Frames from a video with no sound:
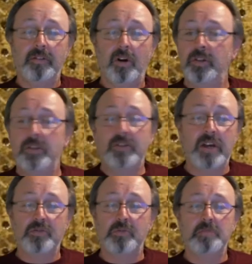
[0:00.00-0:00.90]
Only
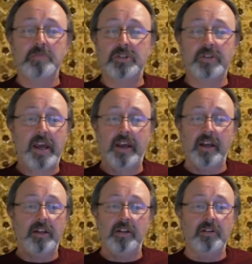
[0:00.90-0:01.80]
takes one mistake,
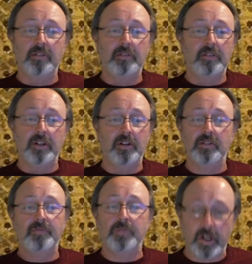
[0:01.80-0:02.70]
and then, you know,
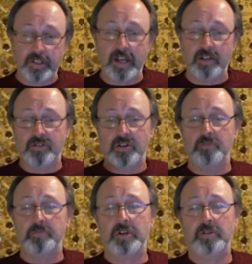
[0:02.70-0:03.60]
the floodgates
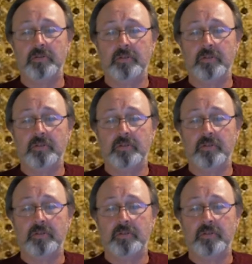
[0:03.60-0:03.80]
open.